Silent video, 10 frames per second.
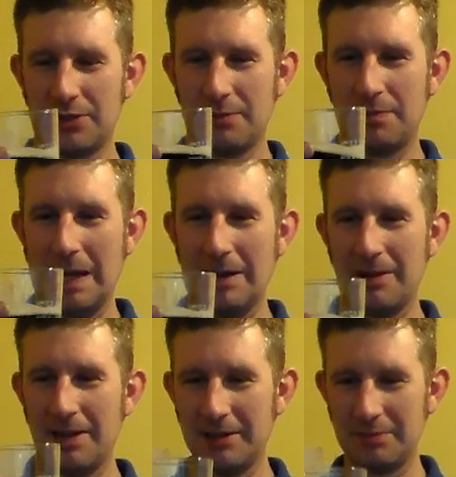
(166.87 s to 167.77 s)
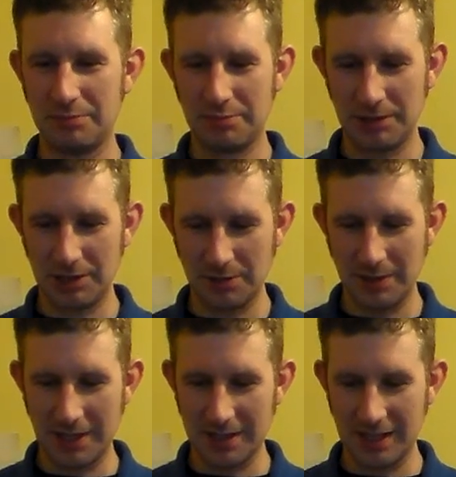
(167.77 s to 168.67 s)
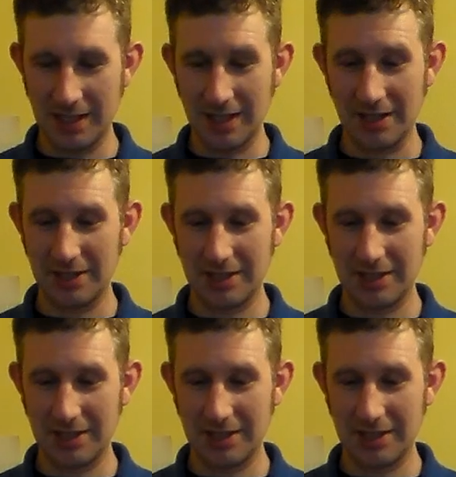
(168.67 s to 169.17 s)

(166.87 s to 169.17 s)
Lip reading: sort of beer, I'm presuming, because it